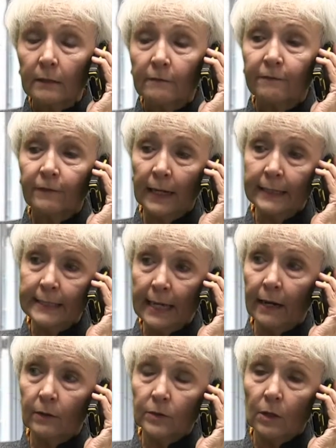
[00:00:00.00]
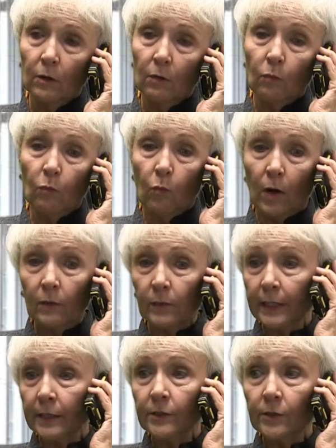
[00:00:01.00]
Find out what we
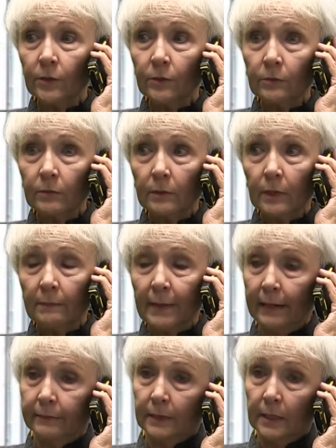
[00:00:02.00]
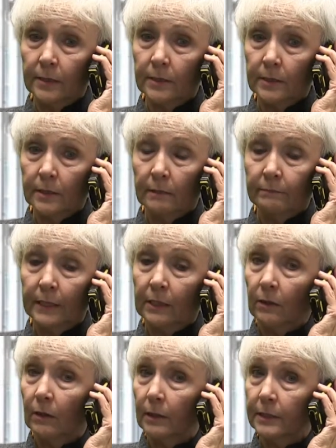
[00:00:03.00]
can do about this,
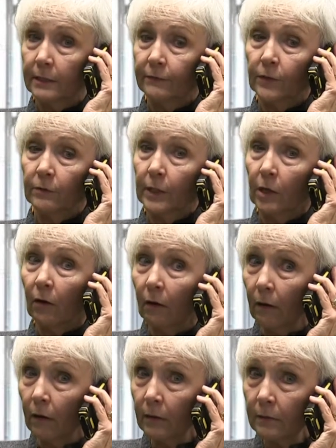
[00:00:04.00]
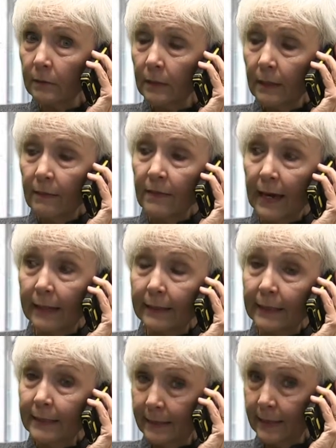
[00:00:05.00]
because if you recall that
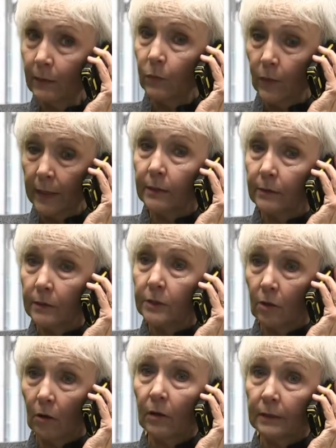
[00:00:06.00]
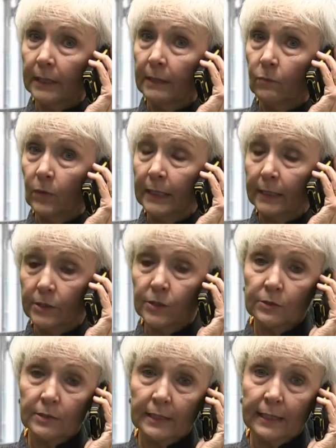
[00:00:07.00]
he said we could call him when
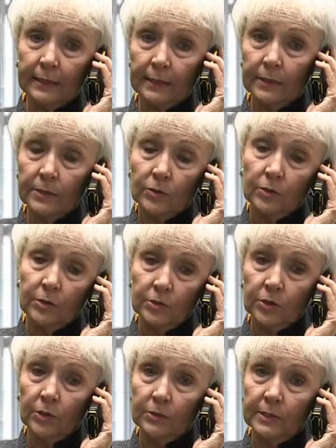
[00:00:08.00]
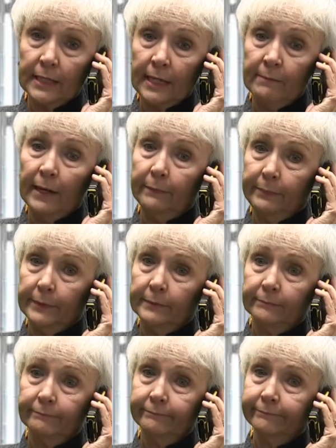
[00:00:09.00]
issues like this or concerns came up.
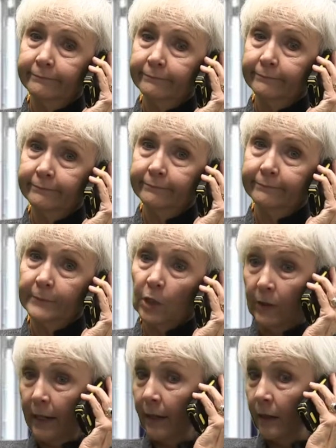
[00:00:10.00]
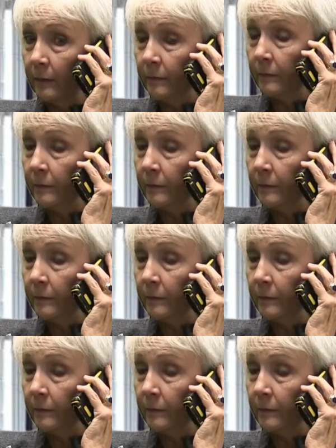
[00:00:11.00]
Okay?